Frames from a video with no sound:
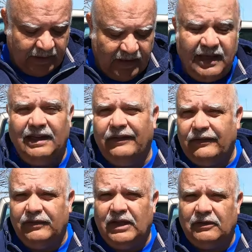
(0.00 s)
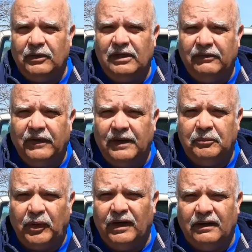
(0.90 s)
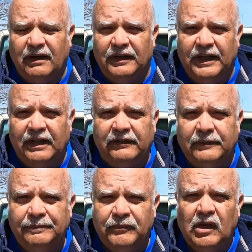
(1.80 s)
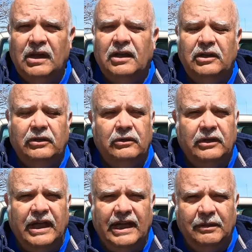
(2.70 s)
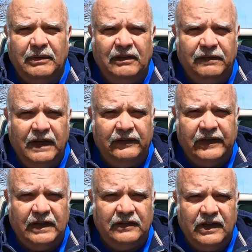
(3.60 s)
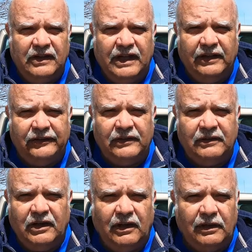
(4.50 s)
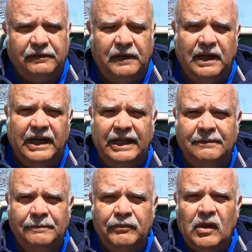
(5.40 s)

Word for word: Because if you get to reading the fine print on this, you can be facing a $10,000 fine